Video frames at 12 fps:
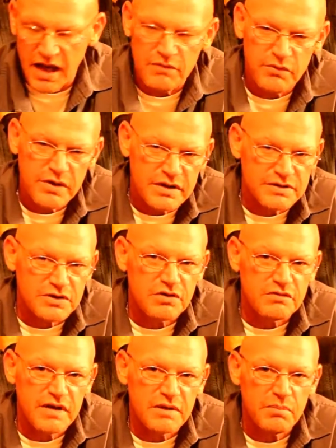I read a
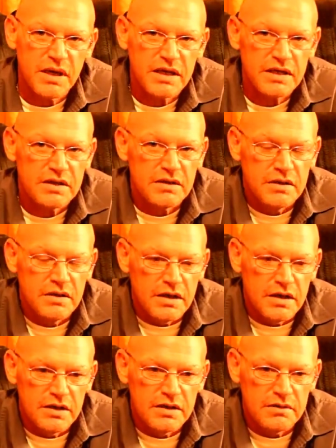survey back
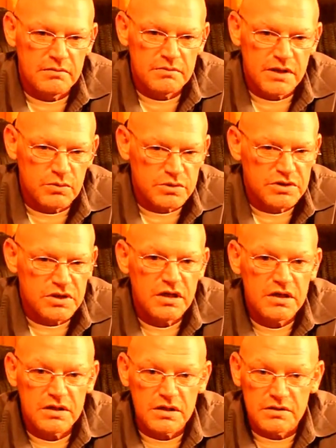that was
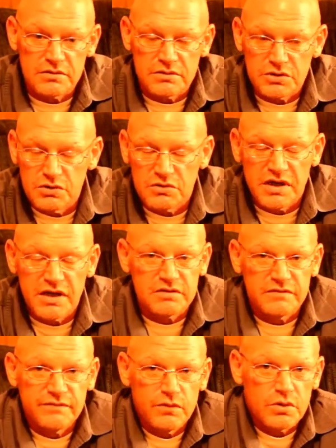done in
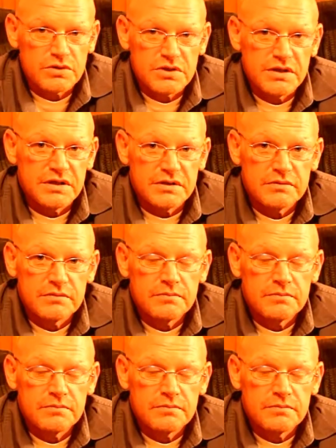2014.